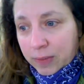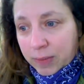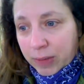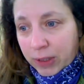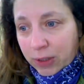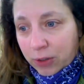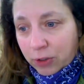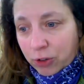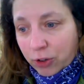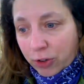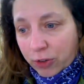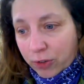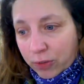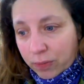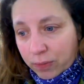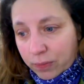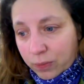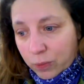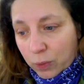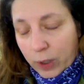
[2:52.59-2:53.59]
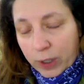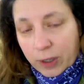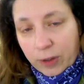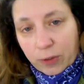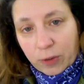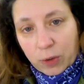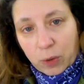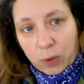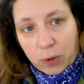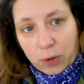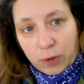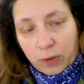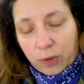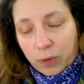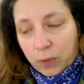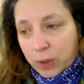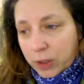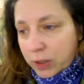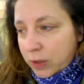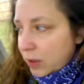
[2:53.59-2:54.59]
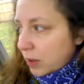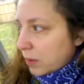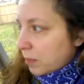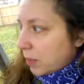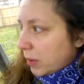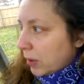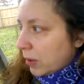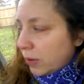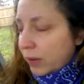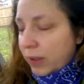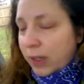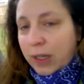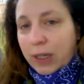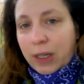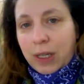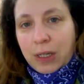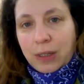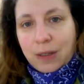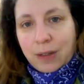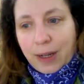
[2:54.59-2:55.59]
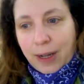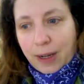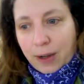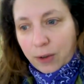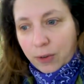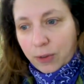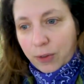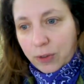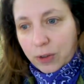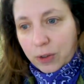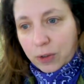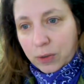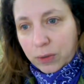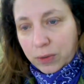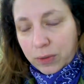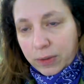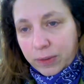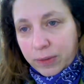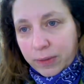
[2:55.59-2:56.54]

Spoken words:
It'll just run its course. We did build a heated house, so